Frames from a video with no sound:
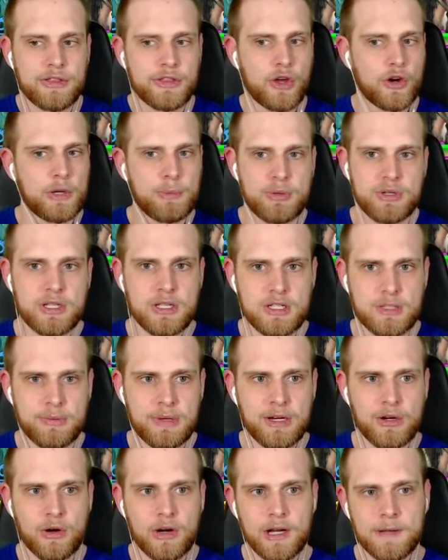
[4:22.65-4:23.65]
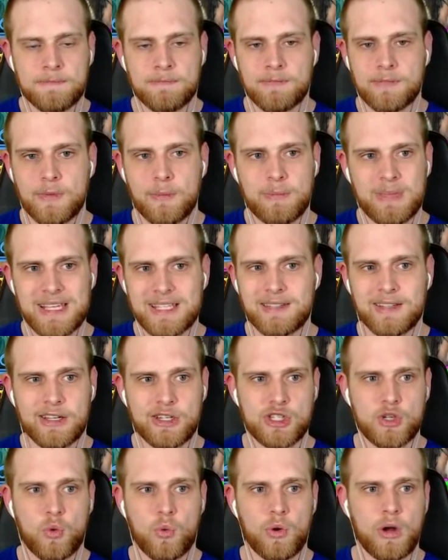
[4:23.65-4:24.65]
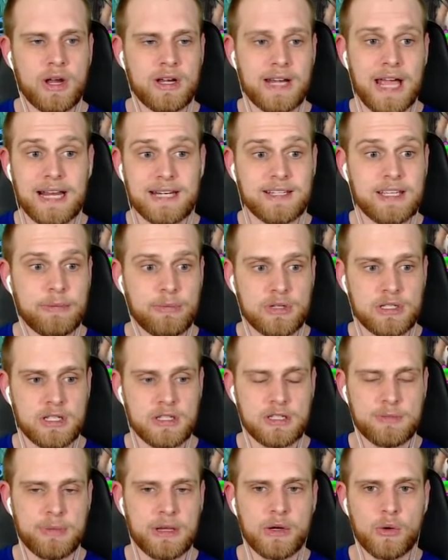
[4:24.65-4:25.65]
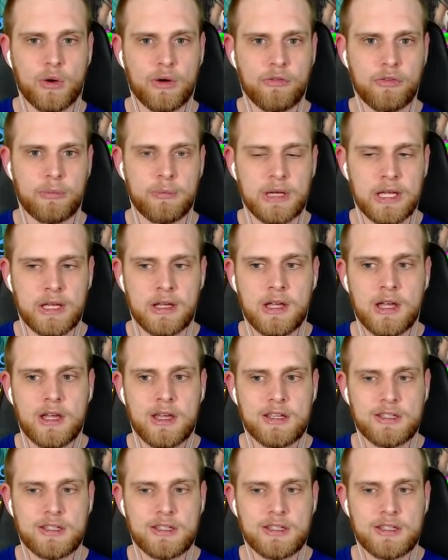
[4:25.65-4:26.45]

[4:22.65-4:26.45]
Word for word: 30% speed aura, measly a 19% speed aura for me.